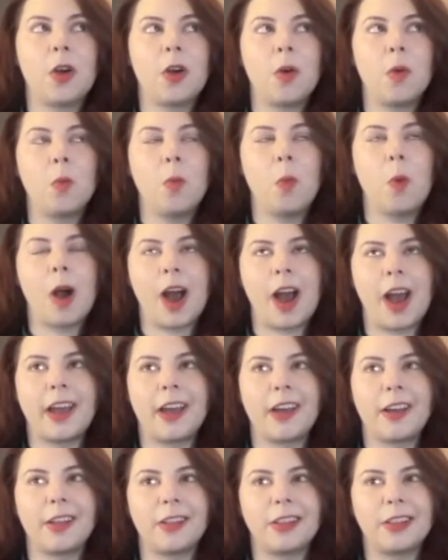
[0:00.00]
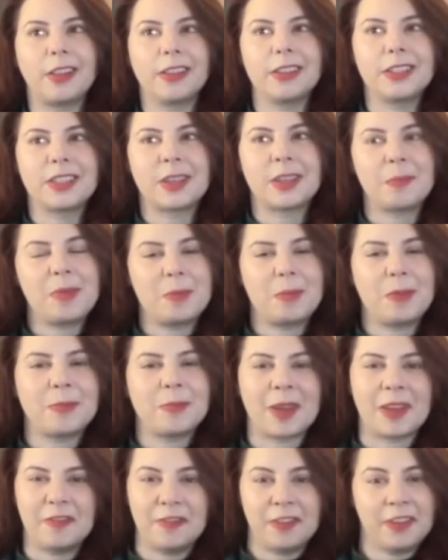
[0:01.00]
while some people
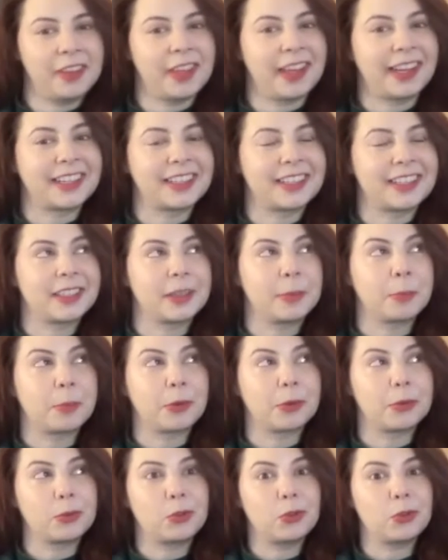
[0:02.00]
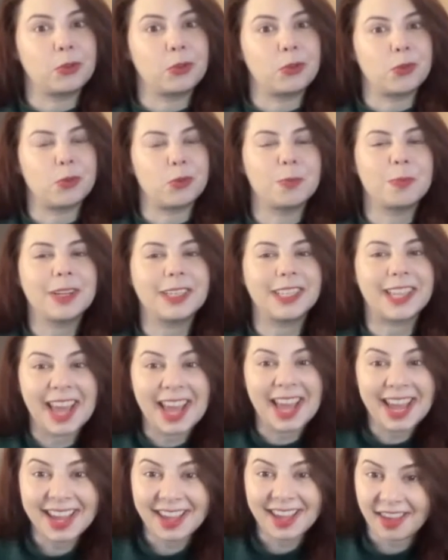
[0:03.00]
might feel like it's simple to
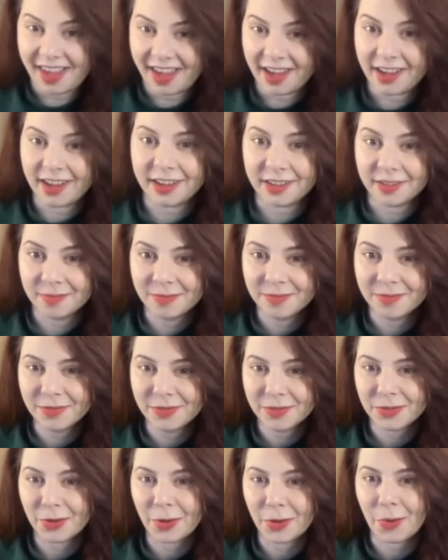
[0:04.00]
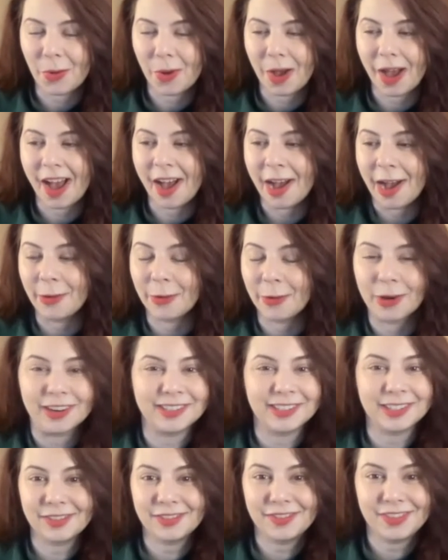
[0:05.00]
play games or
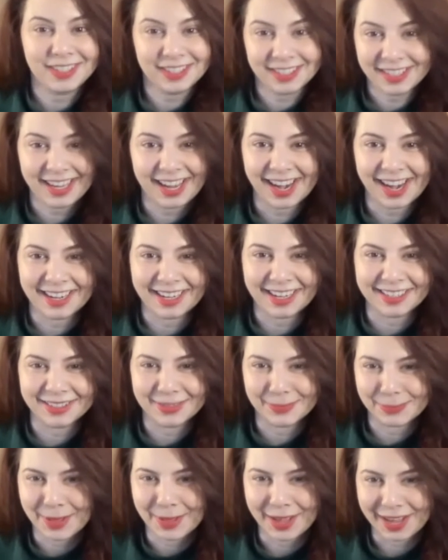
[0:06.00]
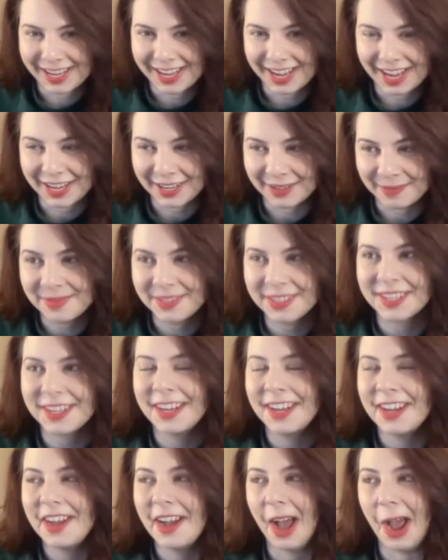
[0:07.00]
unsophisticated to play games,
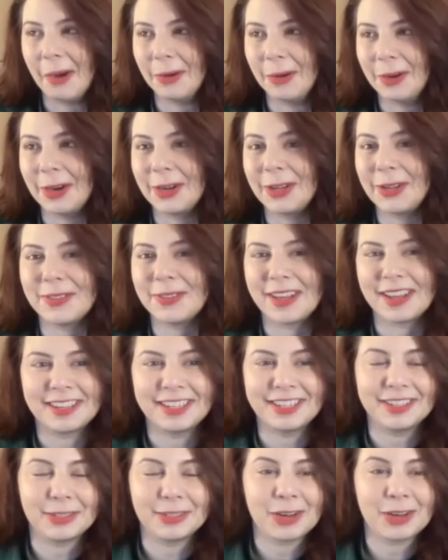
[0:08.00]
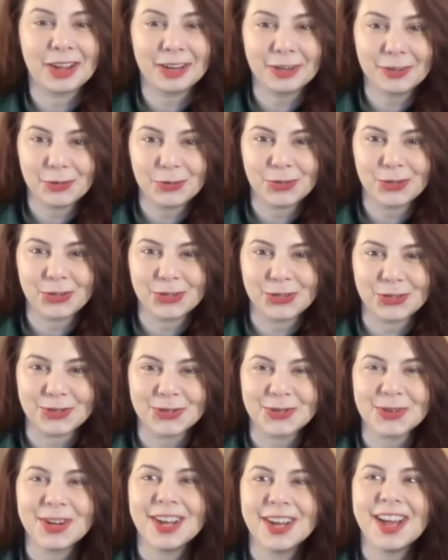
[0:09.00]
I would argue that is not
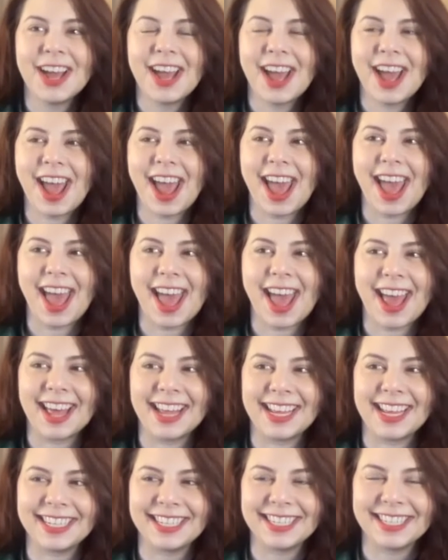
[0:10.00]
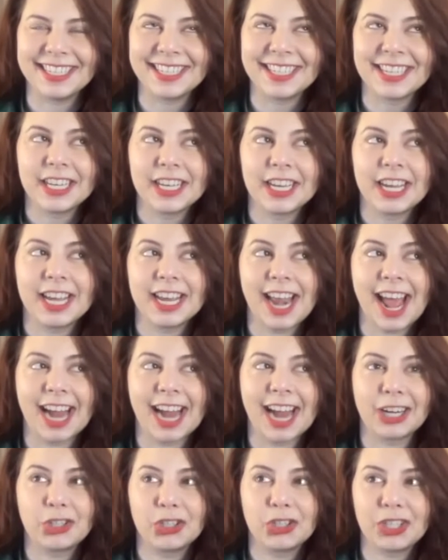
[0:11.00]
true. And it
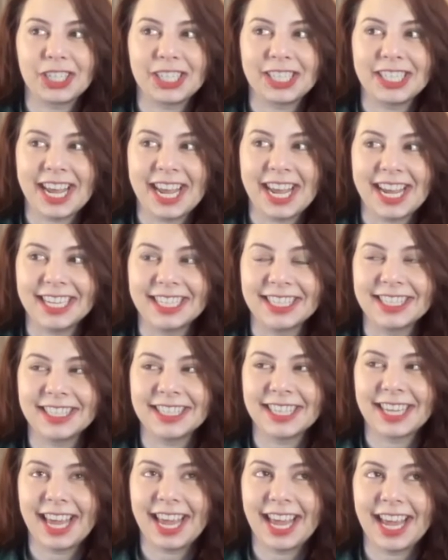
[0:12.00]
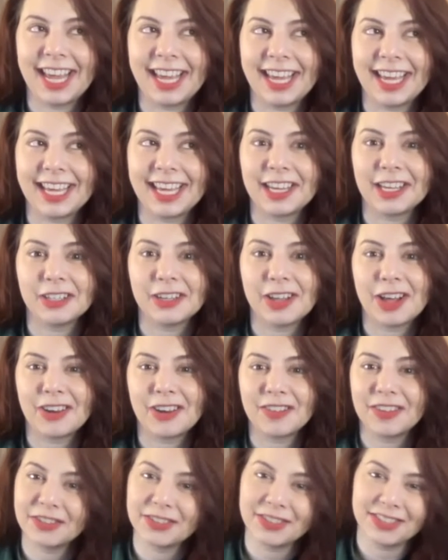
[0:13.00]
actually takes a lot
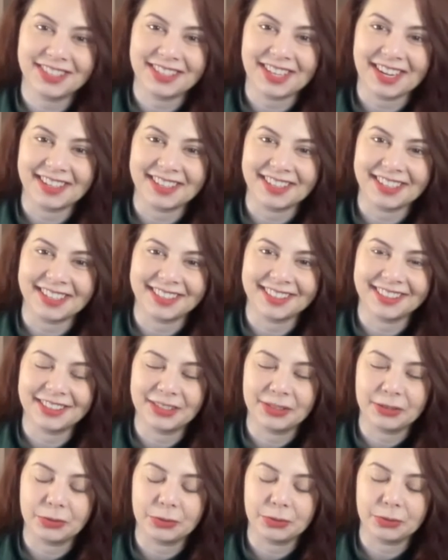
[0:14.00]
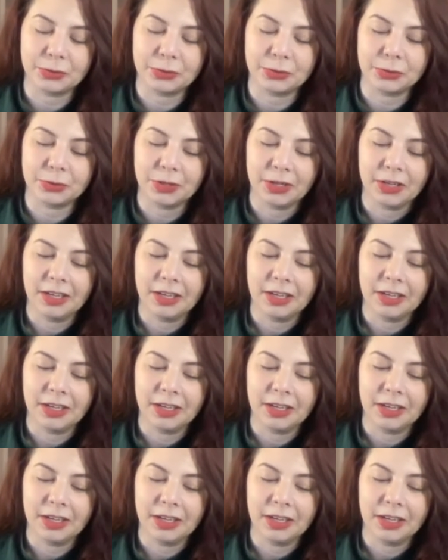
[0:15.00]
of understanding to